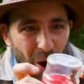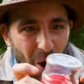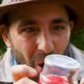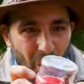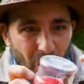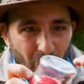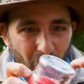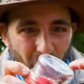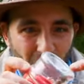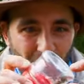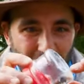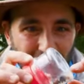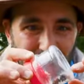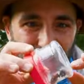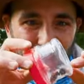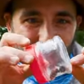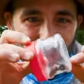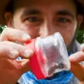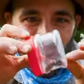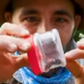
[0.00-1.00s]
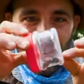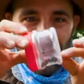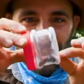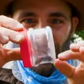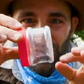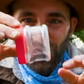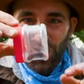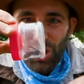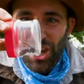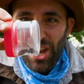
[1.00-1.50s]
Oh my
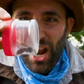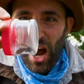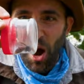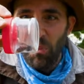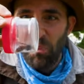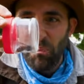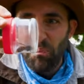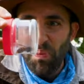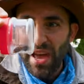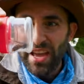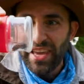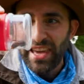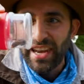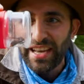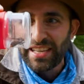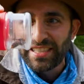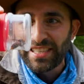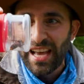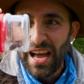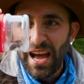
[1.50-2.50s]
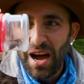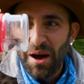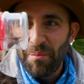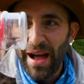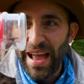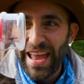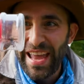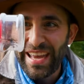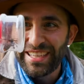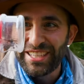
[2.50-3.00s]
goodness, look at how big it is.
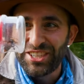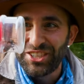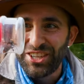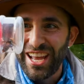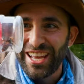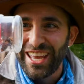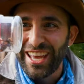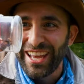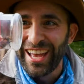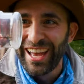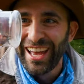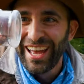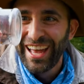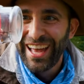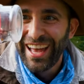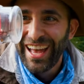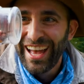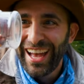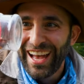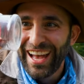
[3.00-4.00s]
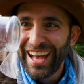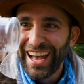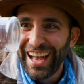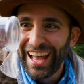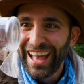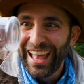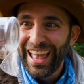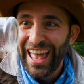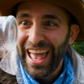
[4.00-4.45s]
My hand is shaking. How'd you find it?